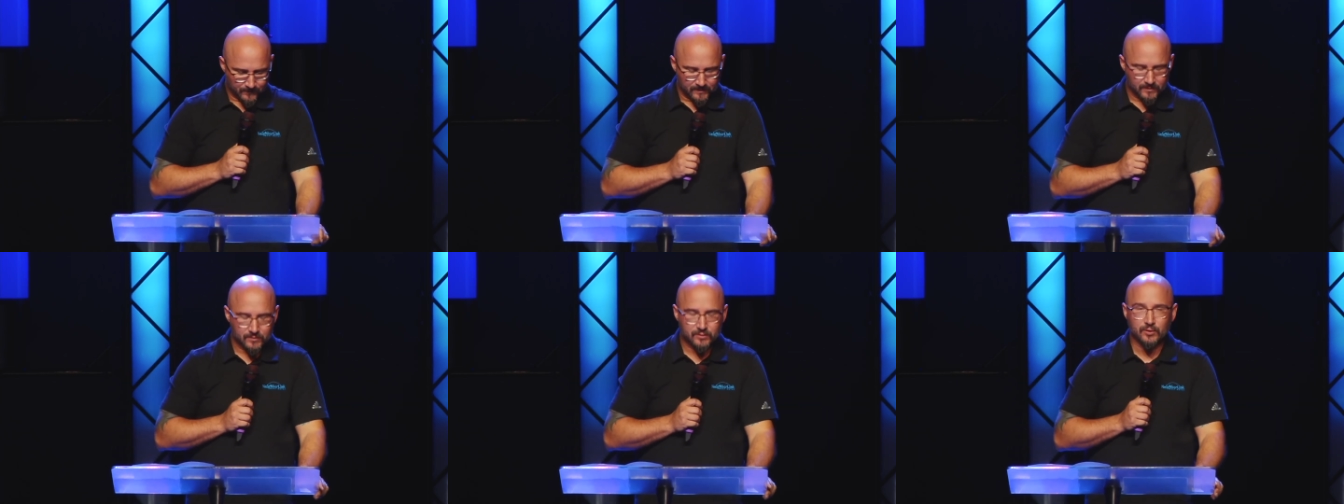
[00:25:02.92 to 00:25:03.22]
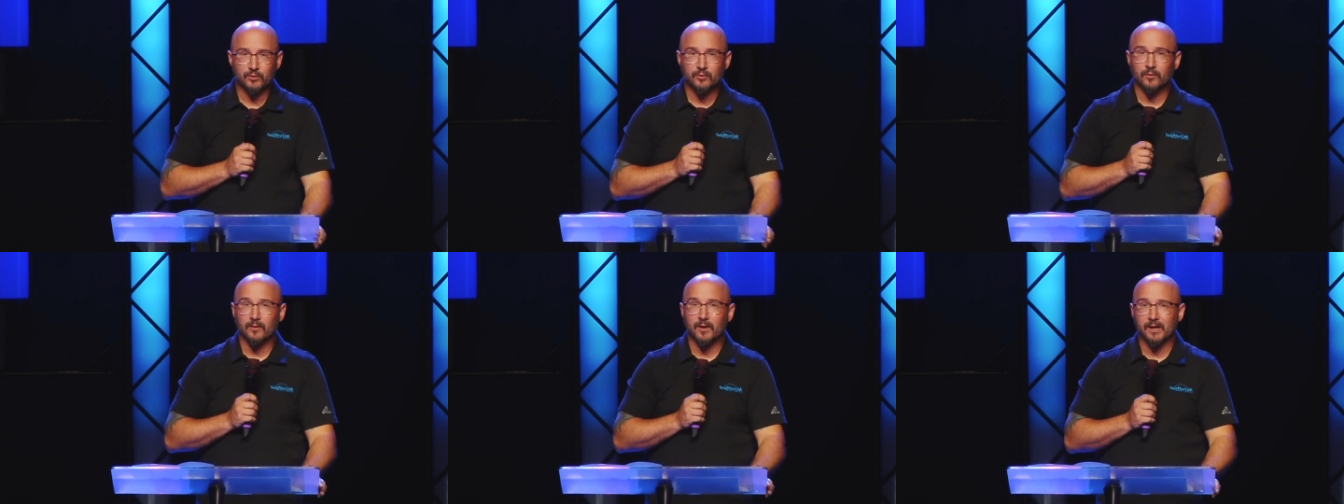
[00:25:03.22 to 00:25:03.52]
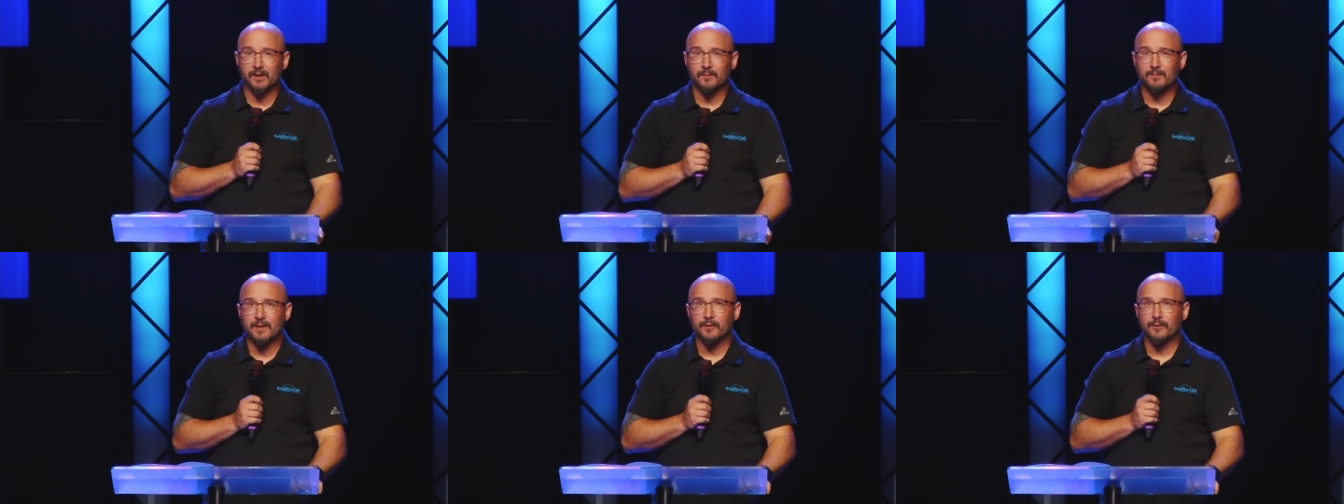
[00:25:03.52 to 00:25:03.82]

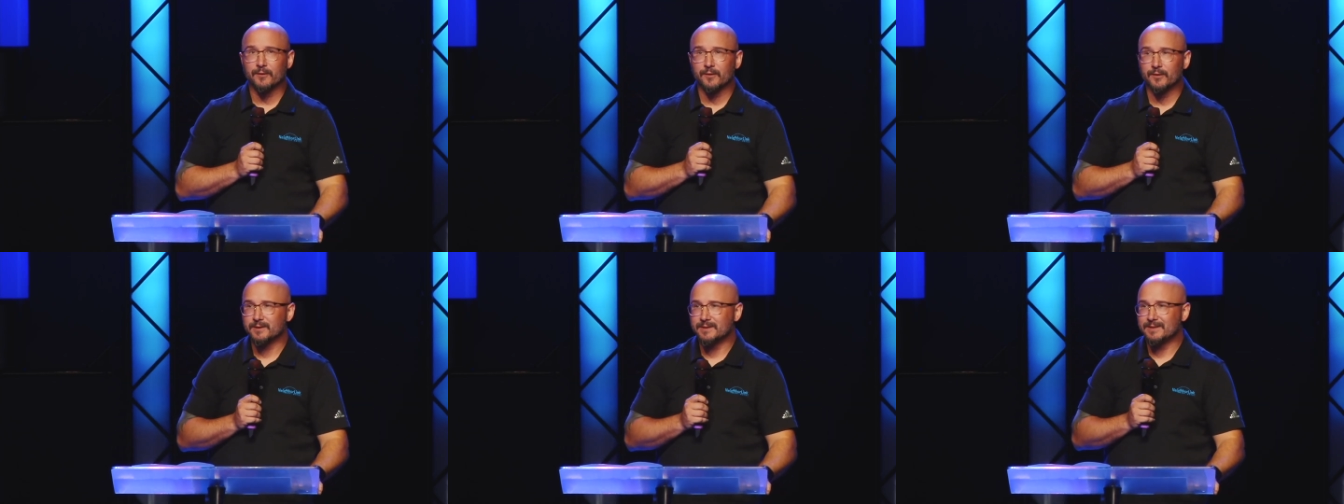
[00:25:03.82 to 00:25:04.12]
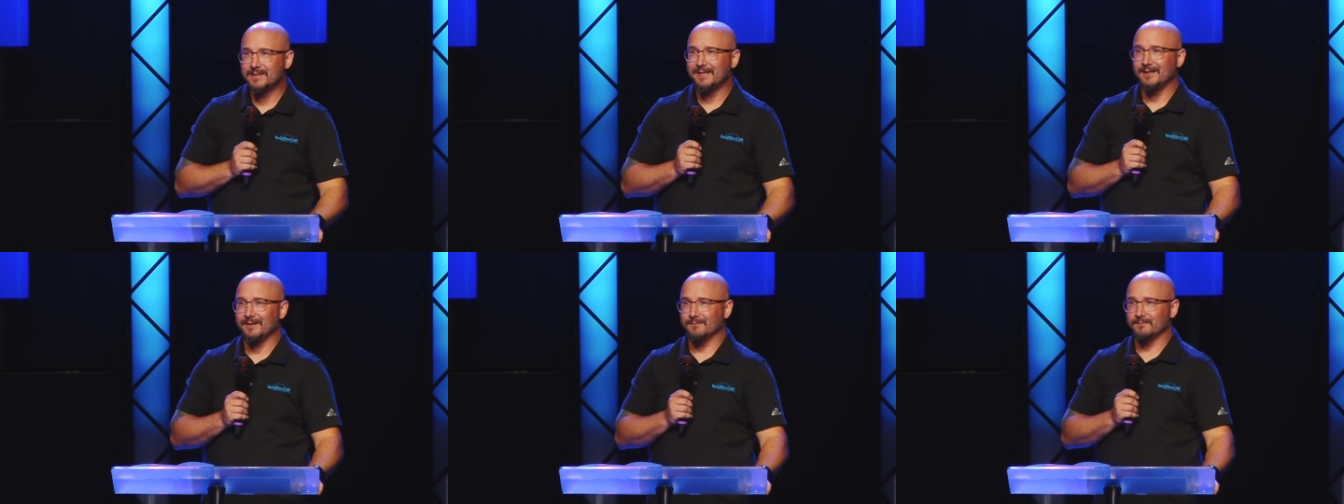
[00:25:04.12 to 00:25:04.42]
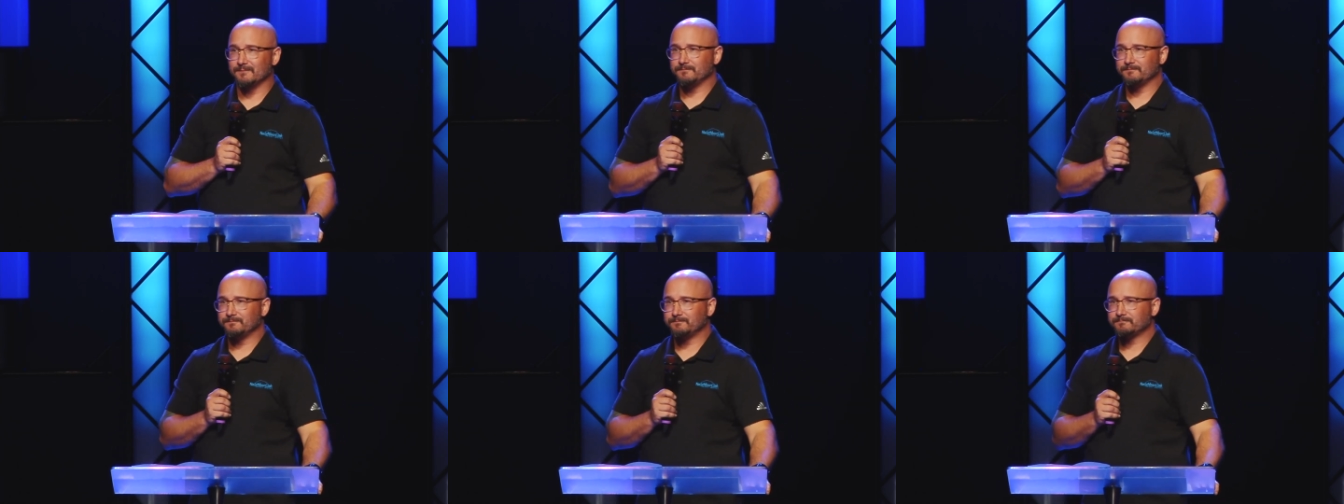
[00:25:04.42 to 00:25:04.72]
Deuteronomy 13.
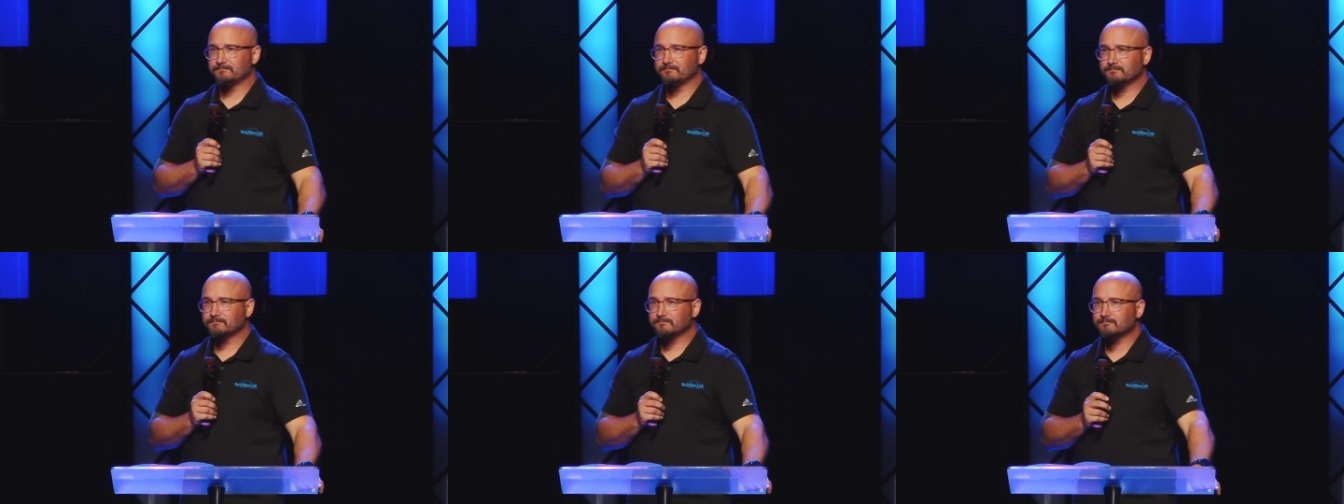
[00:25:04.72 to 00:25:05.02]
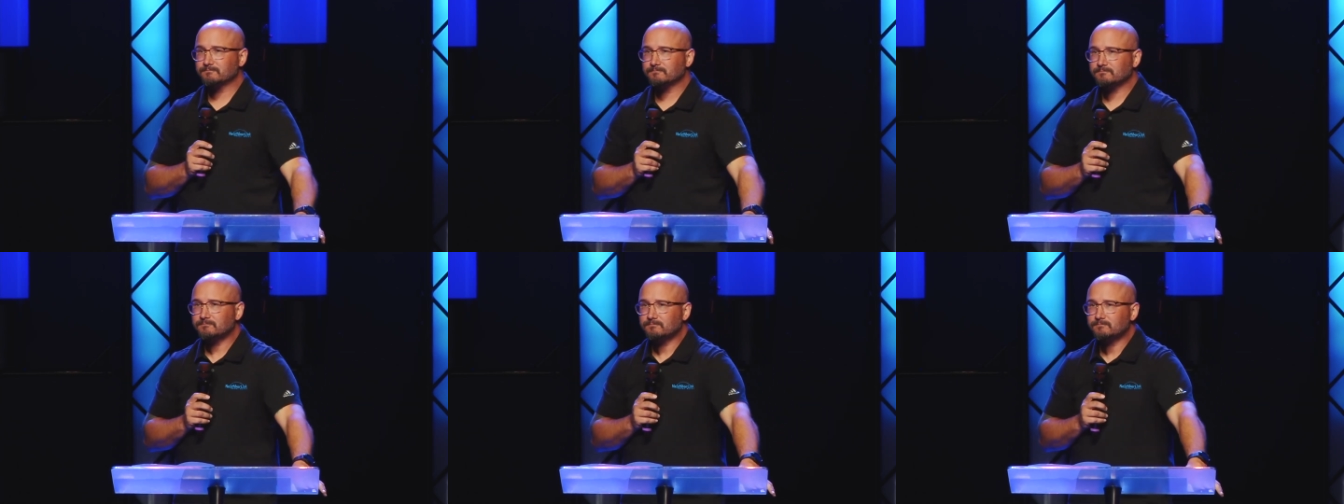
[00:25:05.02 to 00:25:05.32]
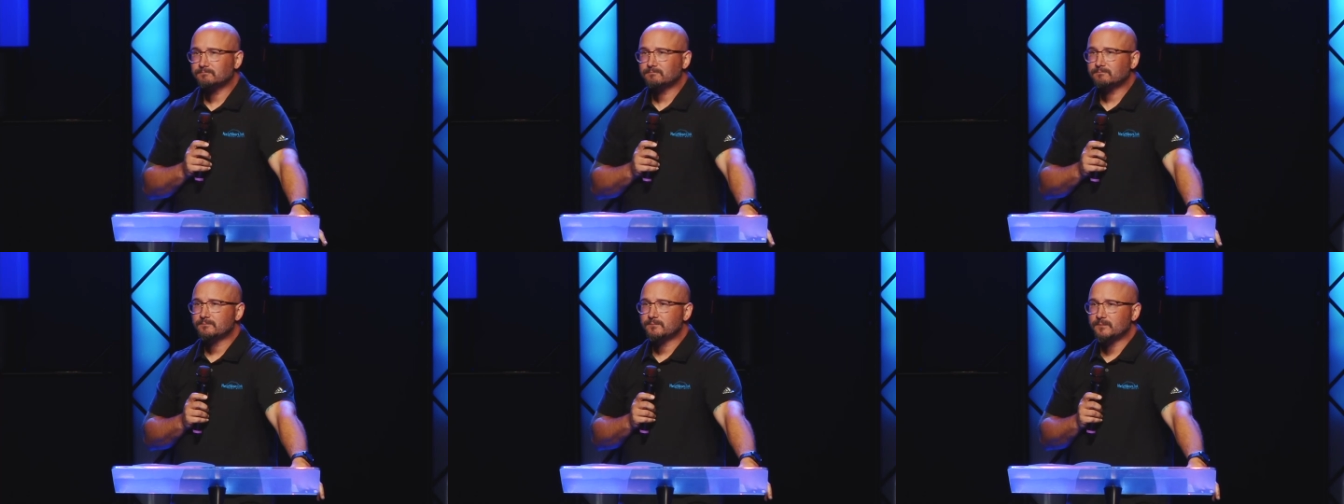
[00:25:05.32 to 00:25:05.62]

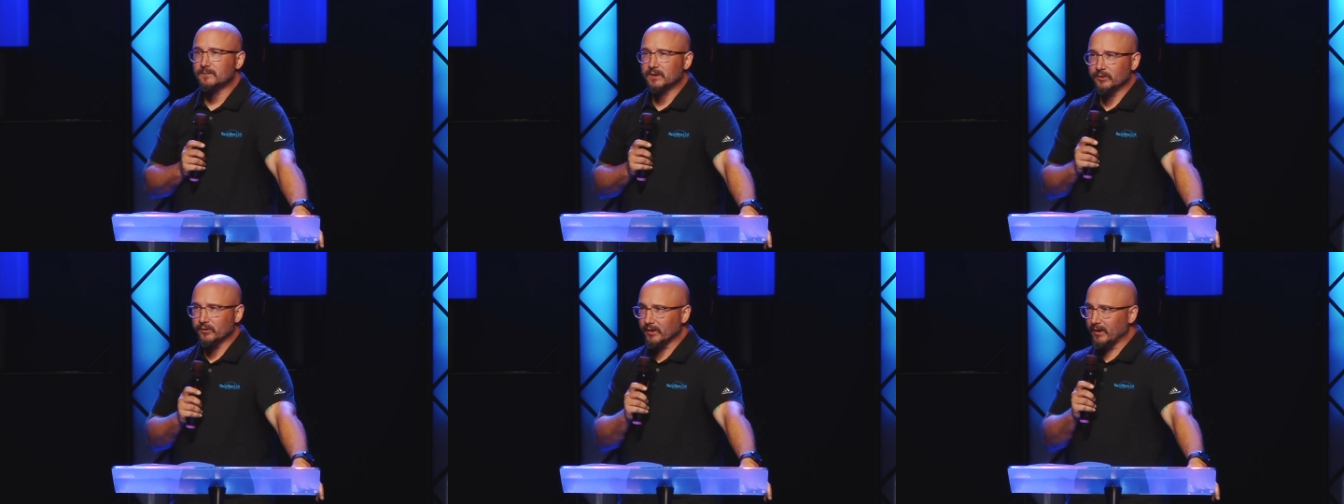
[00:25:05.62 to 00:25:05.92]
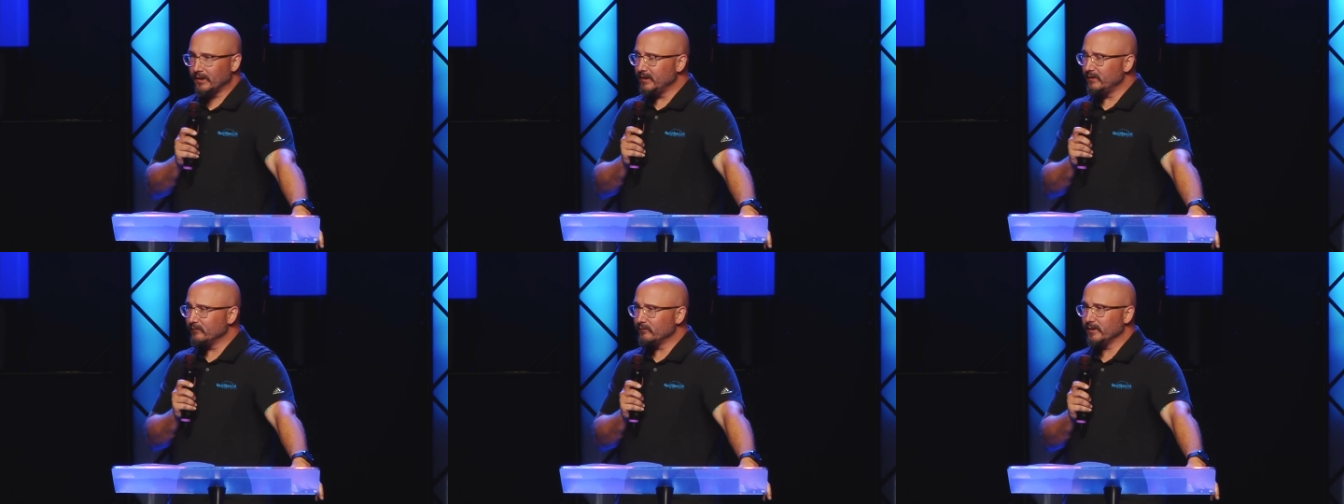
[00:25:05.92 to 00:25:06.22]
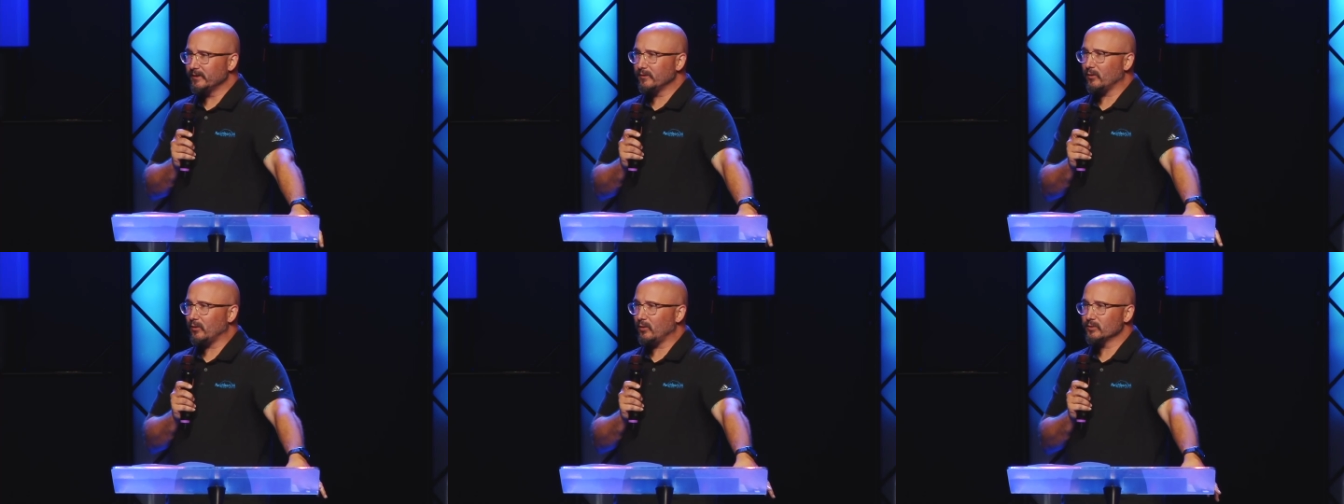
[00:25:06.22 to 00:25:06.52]
You're going to need to
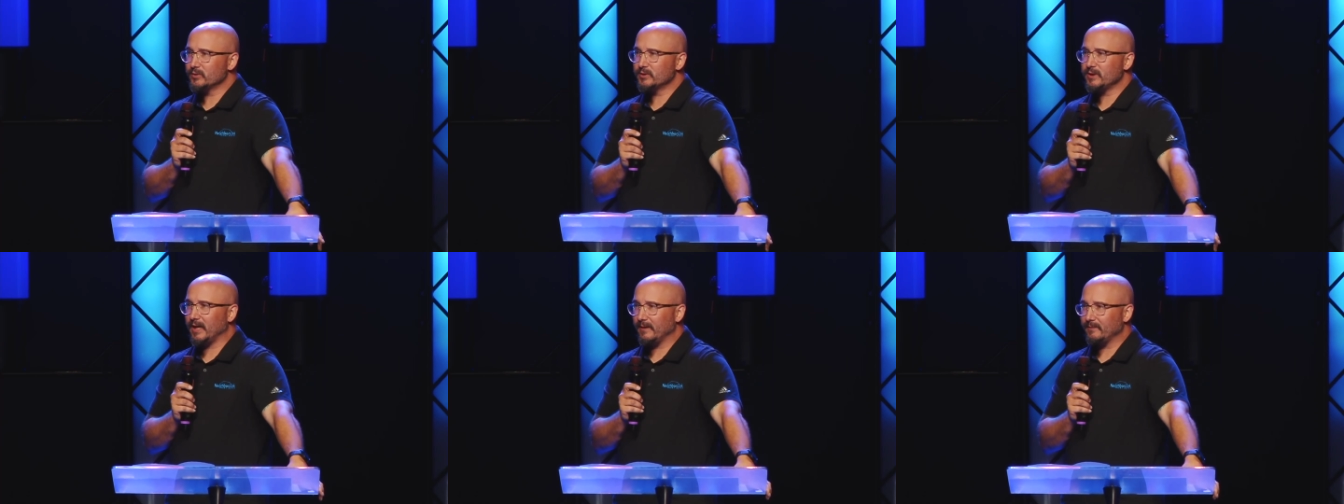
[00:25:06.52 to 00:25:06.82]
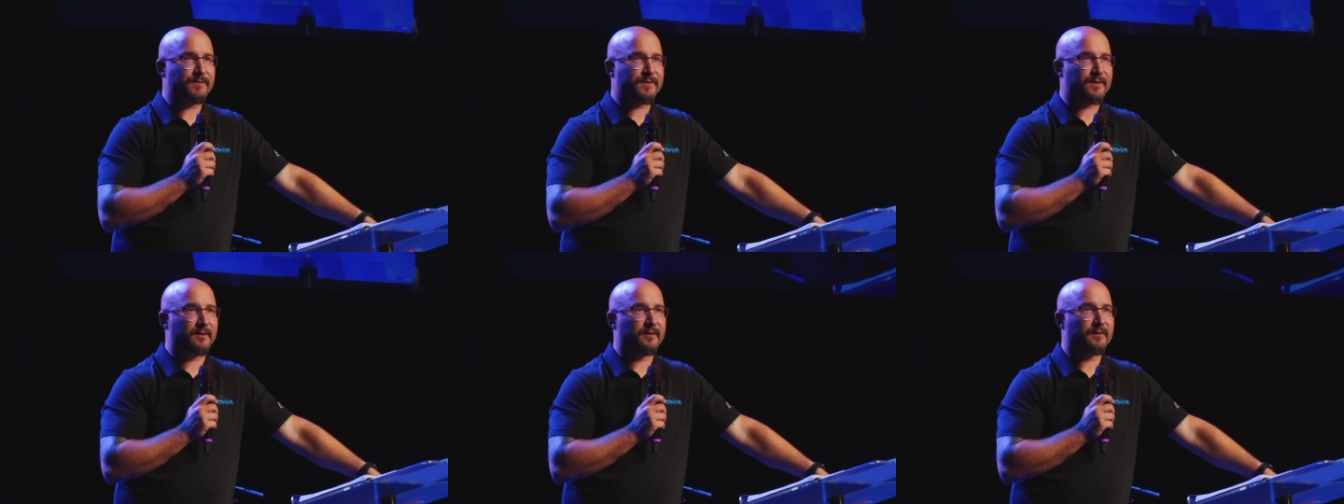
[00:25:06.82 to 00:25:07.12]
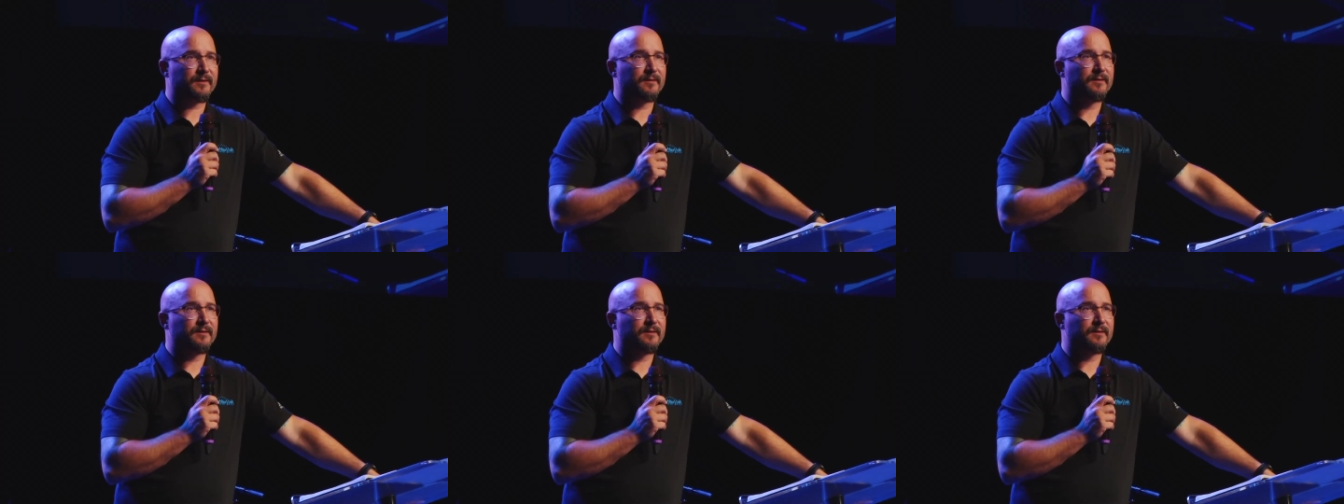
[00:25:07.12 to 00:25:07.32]
read the whole chapter.